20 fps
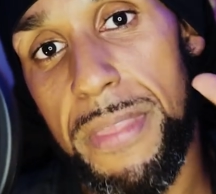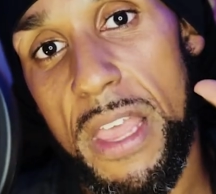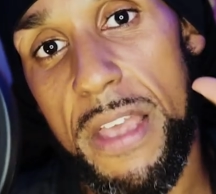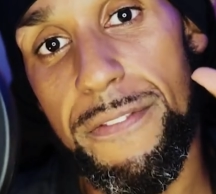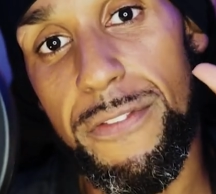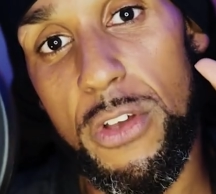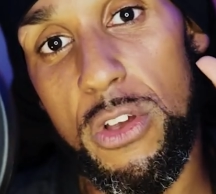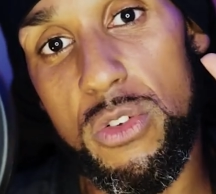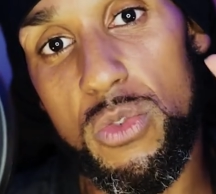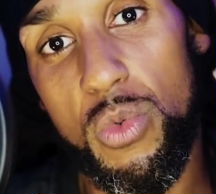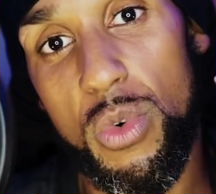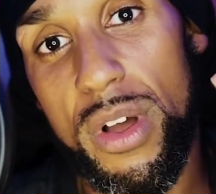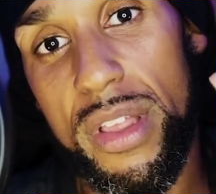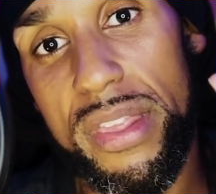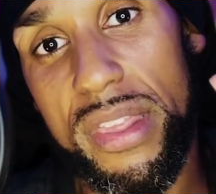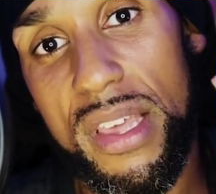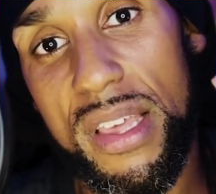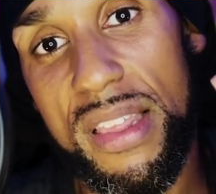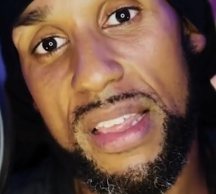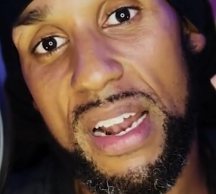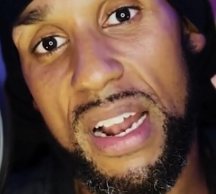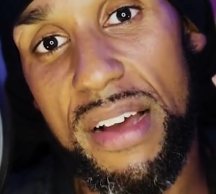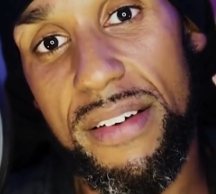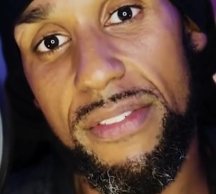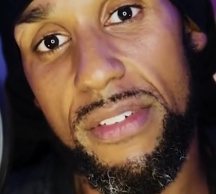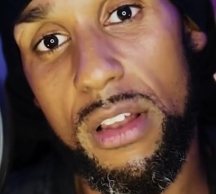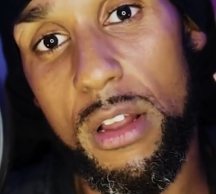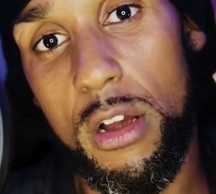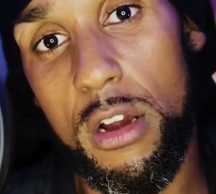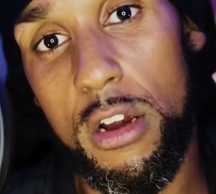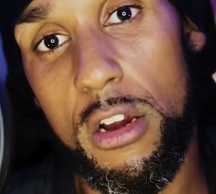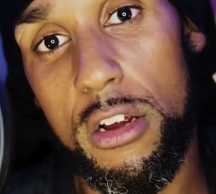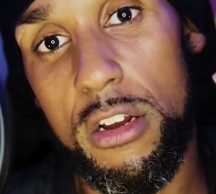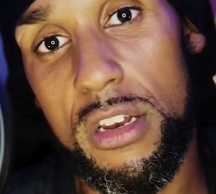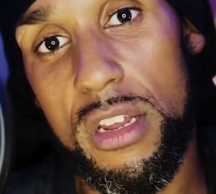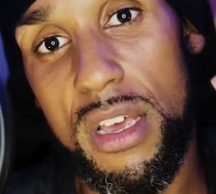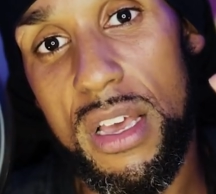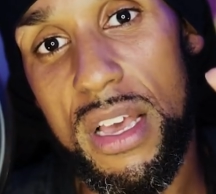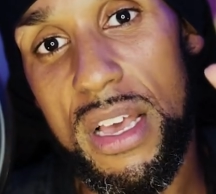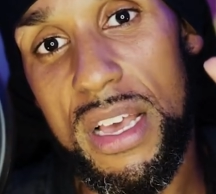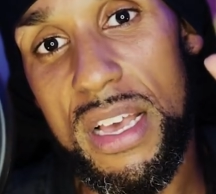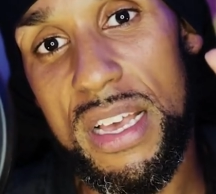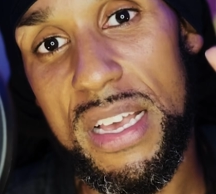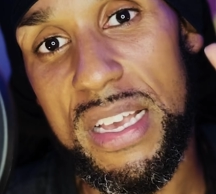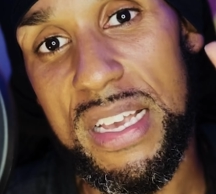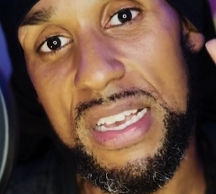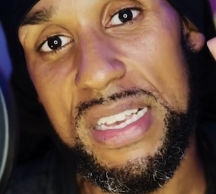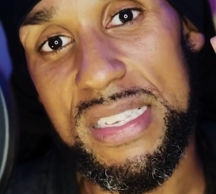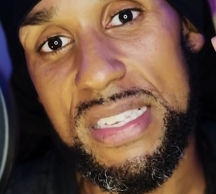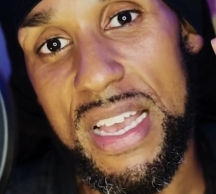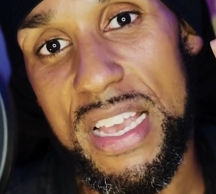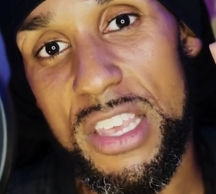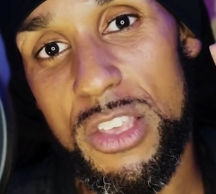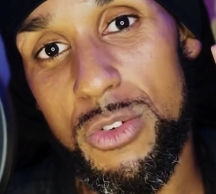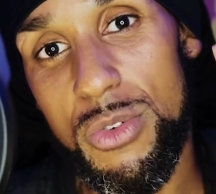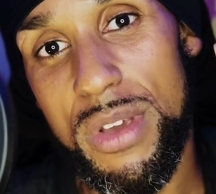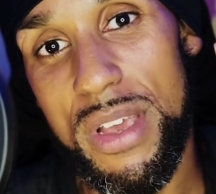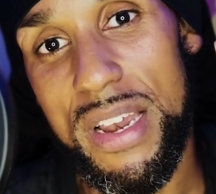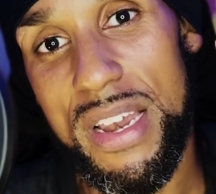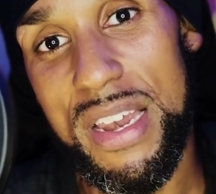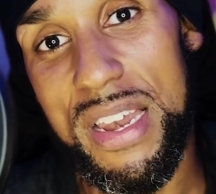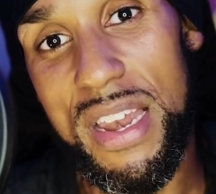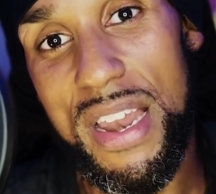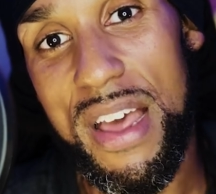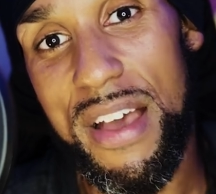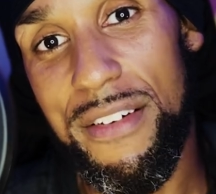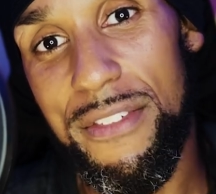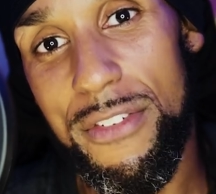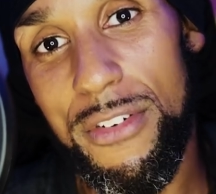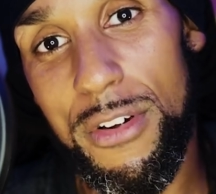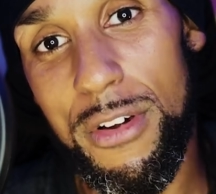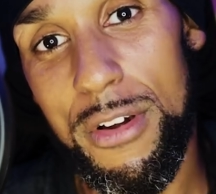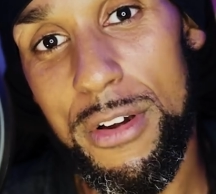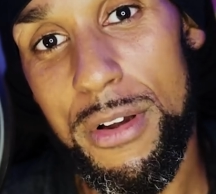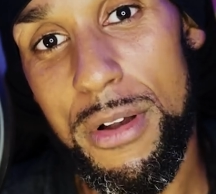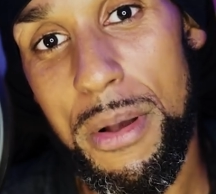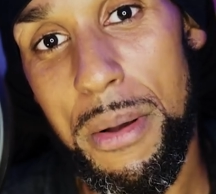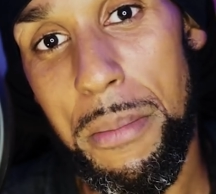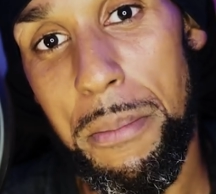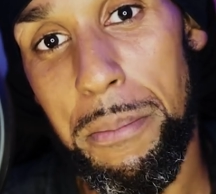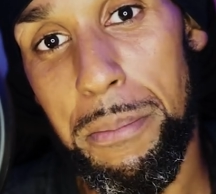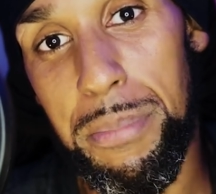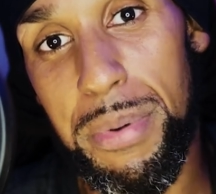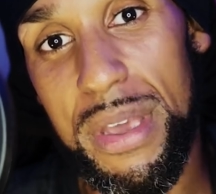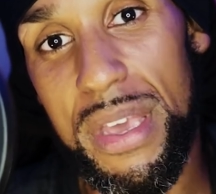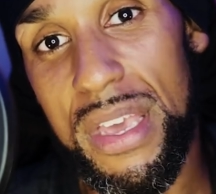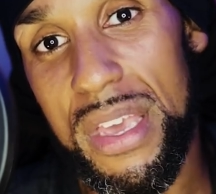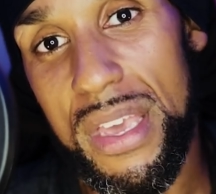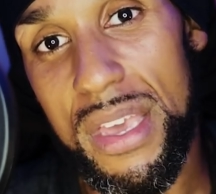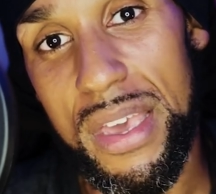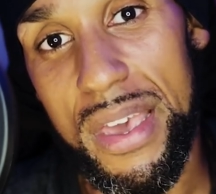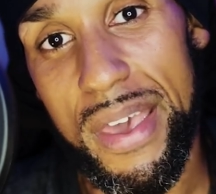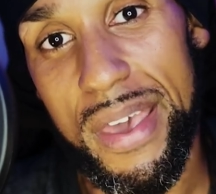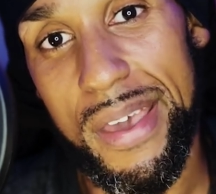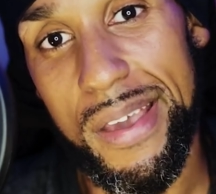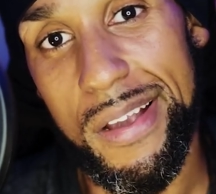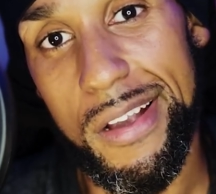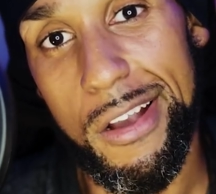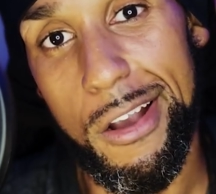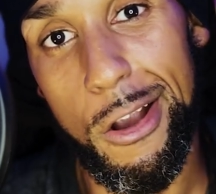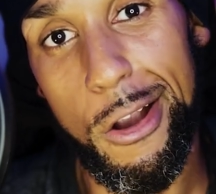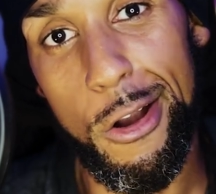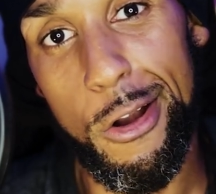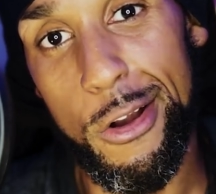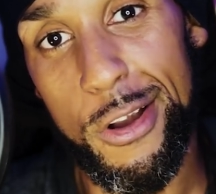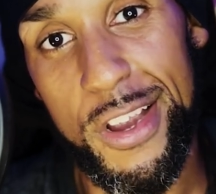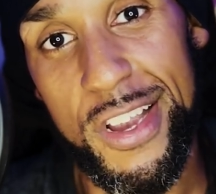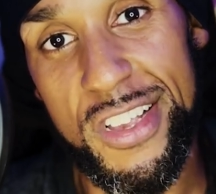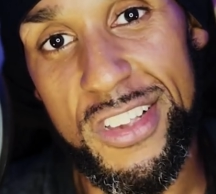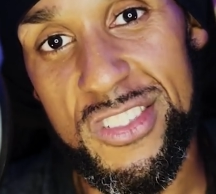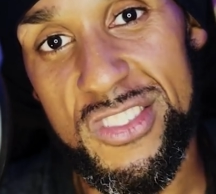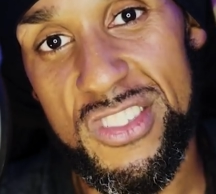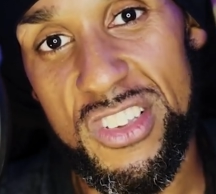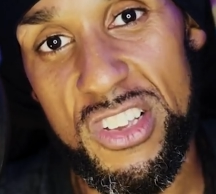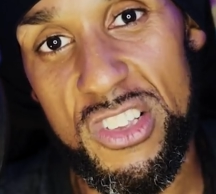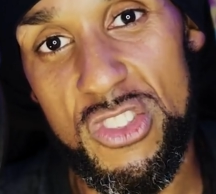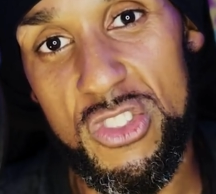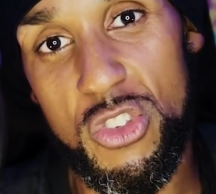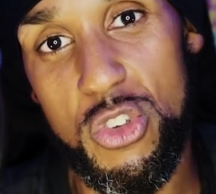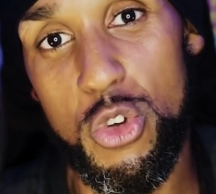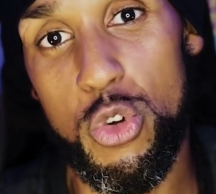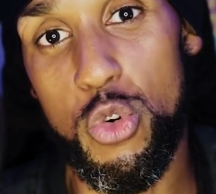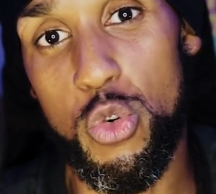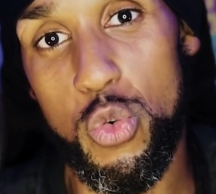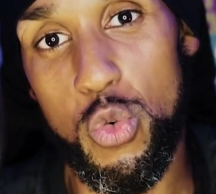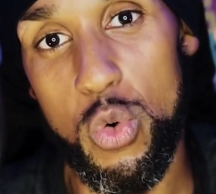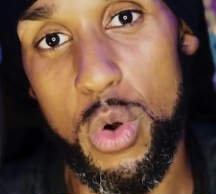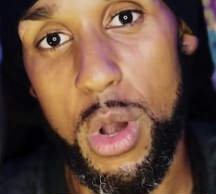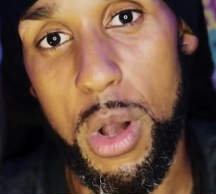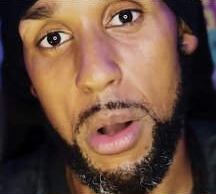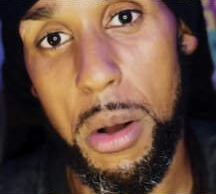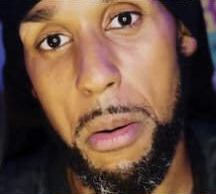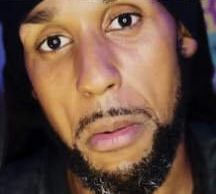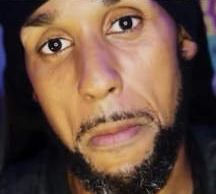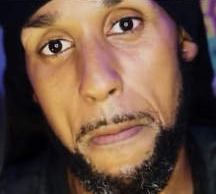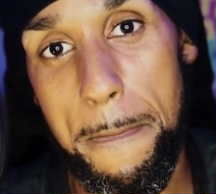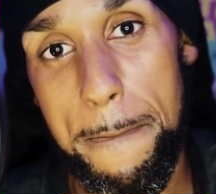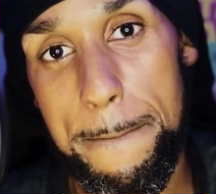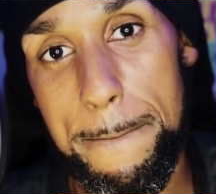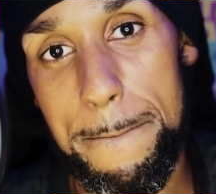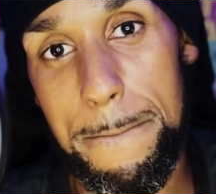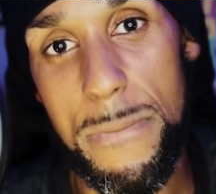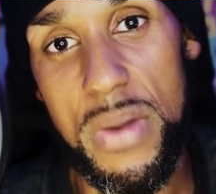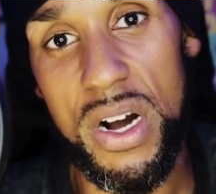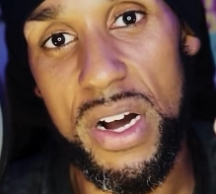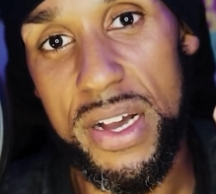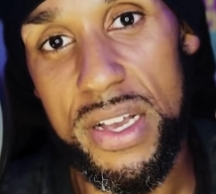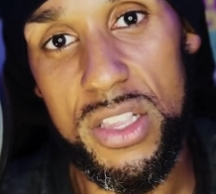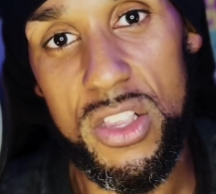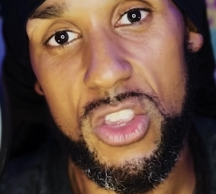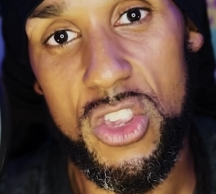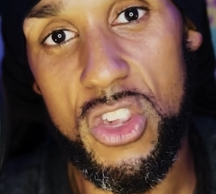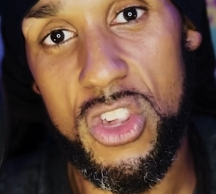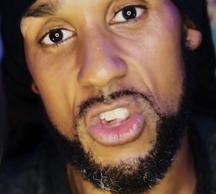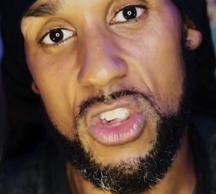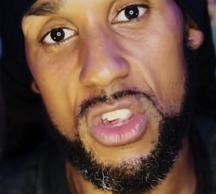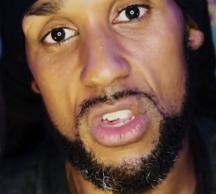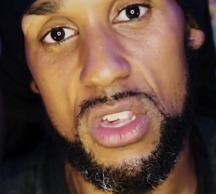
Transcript: if there's one thing that I've learned is that you can never be encouraged too much.